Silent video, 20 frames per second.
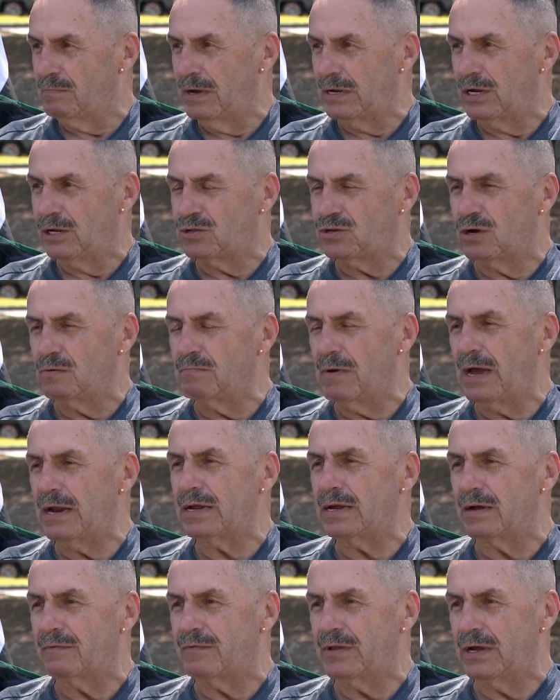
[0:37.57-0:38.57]
been to too
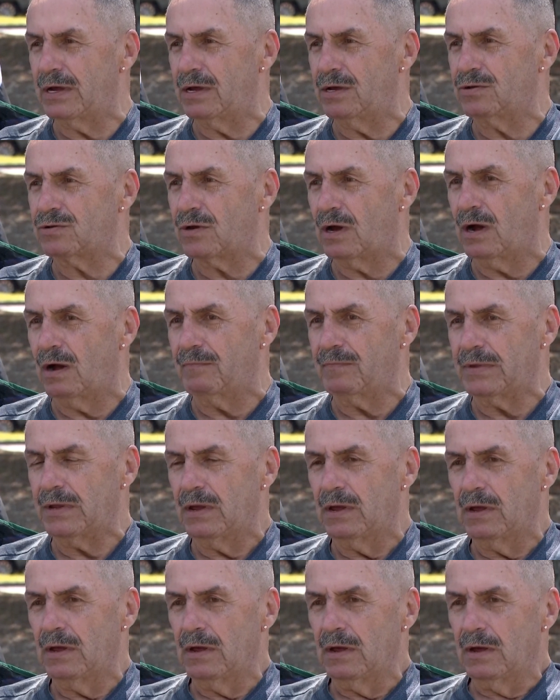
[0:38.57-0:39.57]
many of these. Um,
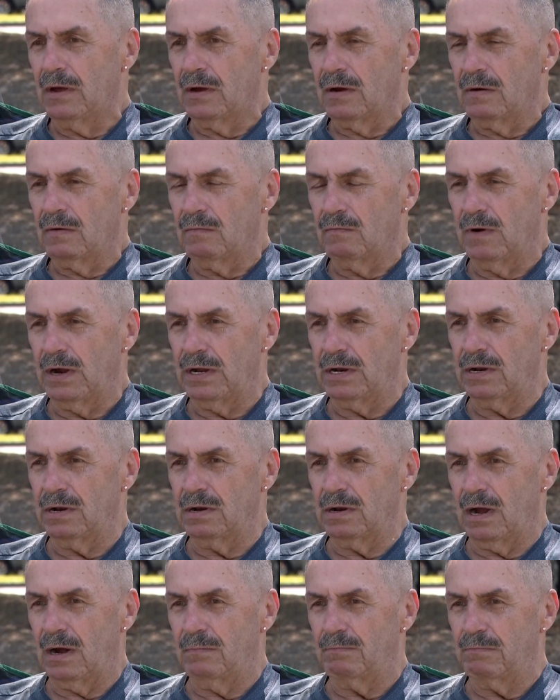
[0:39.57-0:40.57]

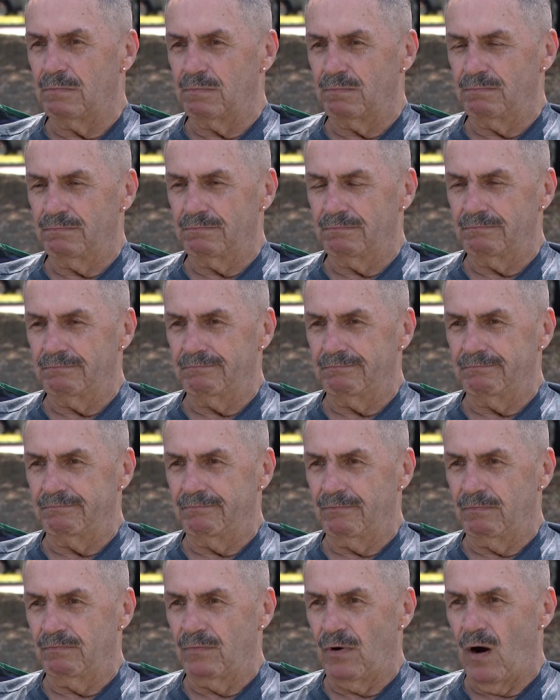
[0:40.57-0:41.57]
when an
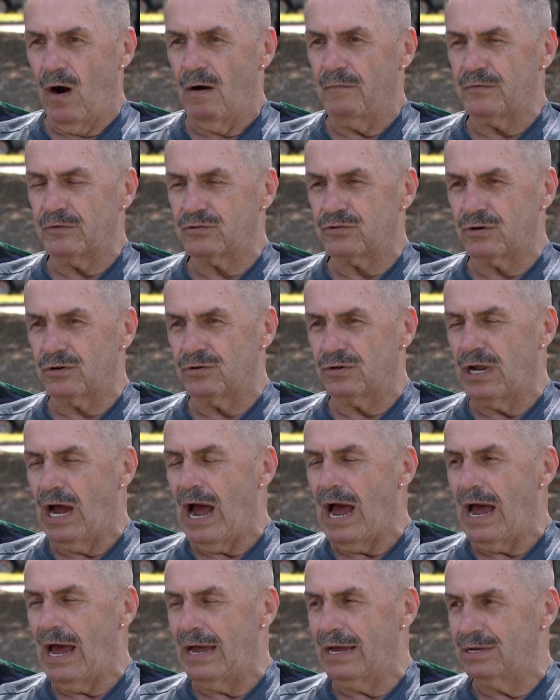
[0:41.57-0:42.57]
officer
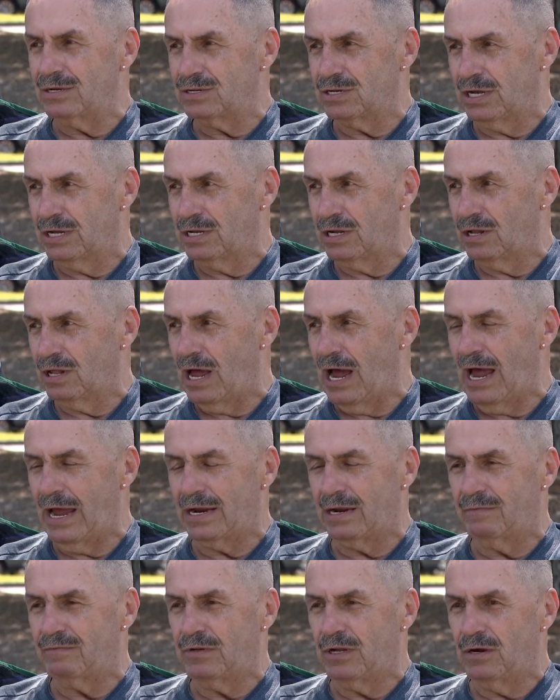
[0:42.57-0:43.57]
dies in the
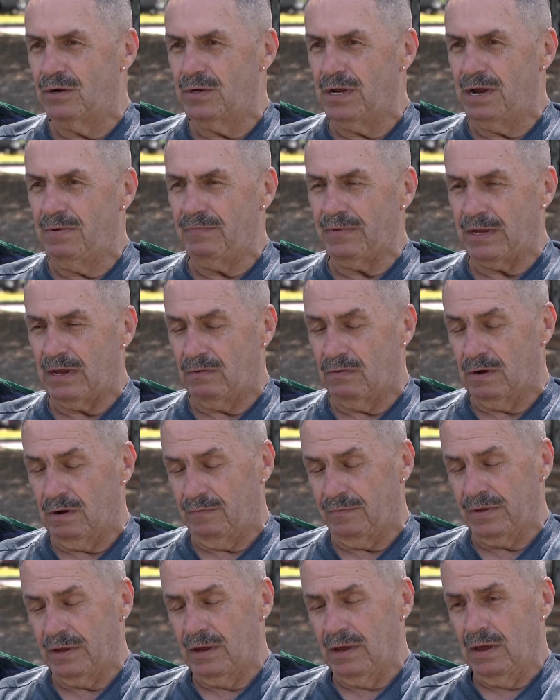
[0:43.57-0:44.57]
line of duty, well,
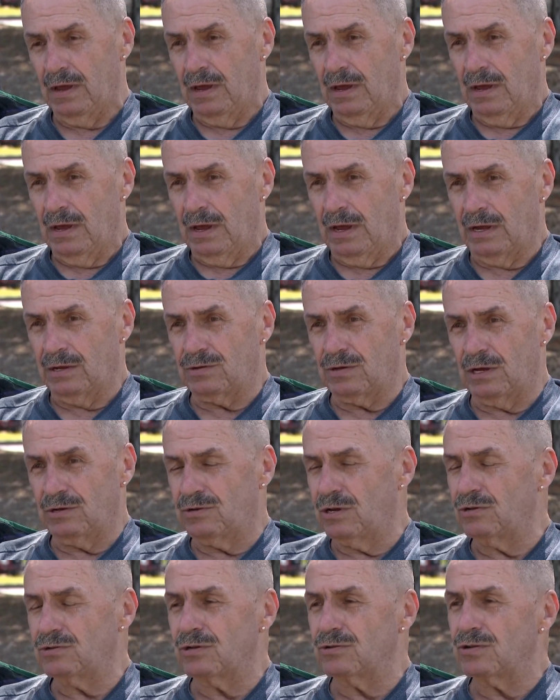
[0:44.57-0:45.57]
it's, it's
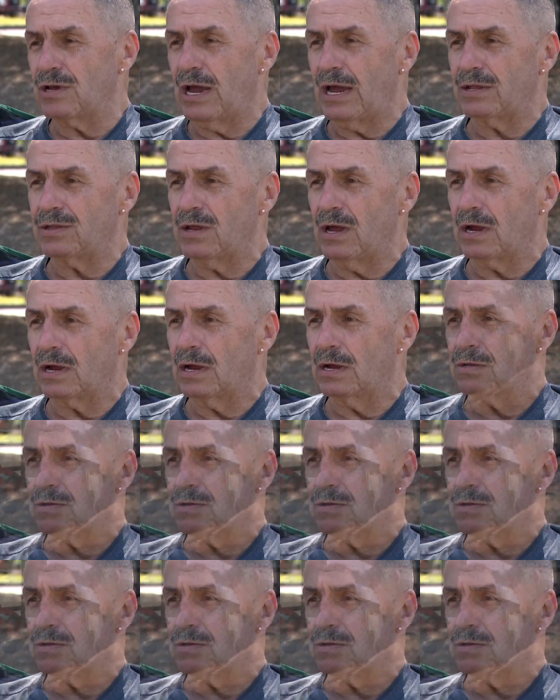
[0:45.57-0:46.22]
just a sad thing.